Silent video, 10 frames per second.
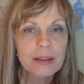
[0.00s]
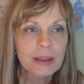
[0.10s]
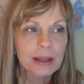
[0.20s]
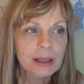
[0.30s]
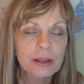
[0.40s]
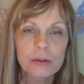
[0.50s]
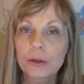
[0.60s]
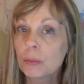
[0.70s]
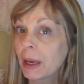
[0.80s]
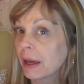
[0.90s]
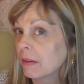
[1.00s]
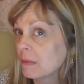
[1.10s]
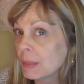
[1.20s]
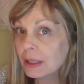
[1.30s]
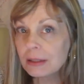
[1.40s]
that either you may have
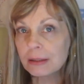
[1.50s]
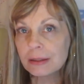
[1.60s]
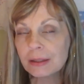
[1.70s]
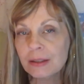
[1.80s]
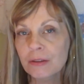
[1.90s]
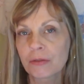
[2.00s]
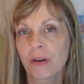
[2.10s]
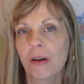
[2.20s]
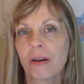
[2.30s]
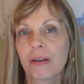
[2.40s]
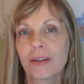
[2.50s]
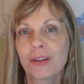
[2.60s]
missed in the fall